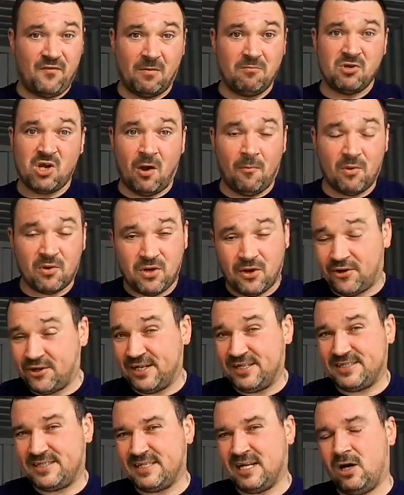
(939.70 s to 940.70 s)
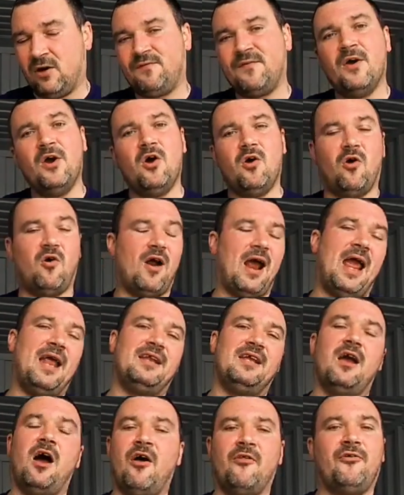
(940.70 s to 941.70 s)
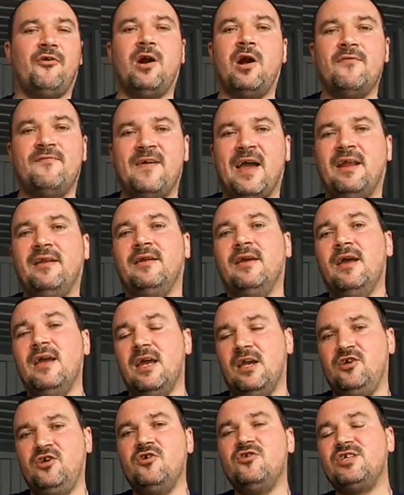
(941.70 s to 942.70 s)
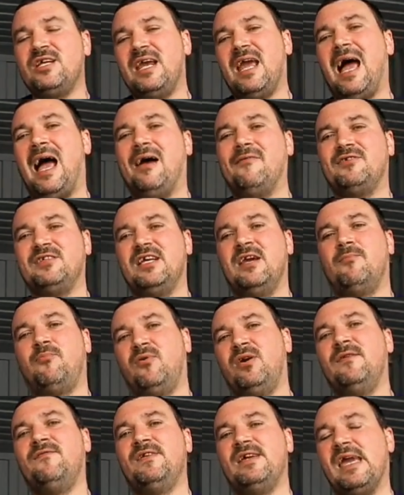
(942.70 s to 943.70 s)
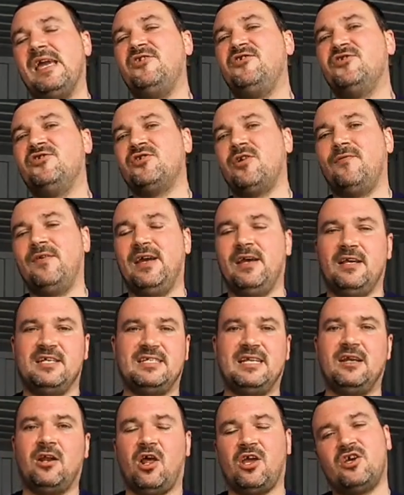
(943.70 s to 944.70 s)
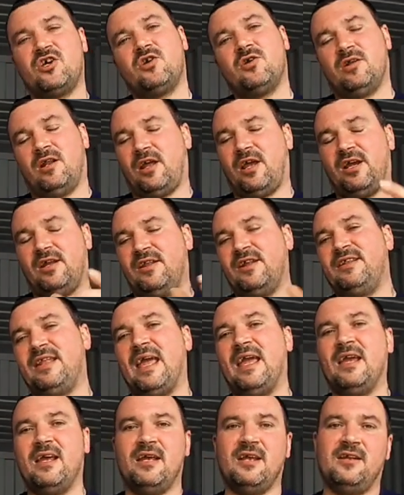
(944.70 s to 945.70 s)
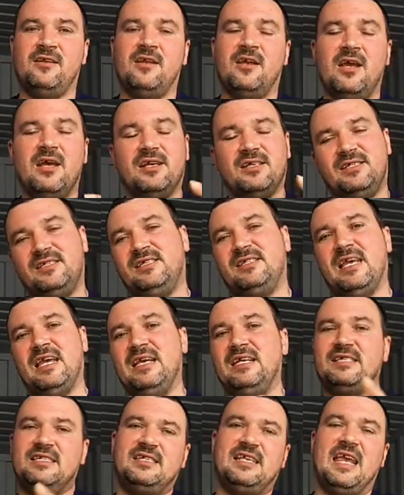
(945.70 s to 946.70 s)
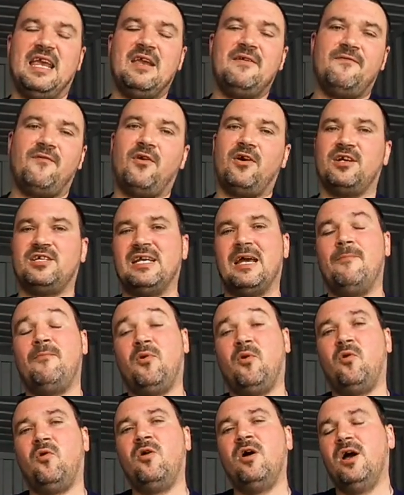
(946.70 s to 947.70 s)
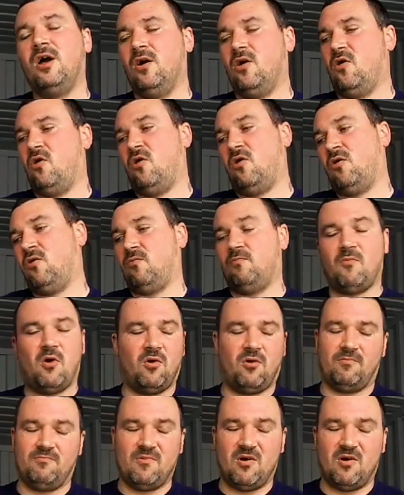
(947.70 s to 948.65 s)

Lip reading: from Comic-Con itself or any other event. It usually has the abbreviations of it. It's say like the date in CC, for example, or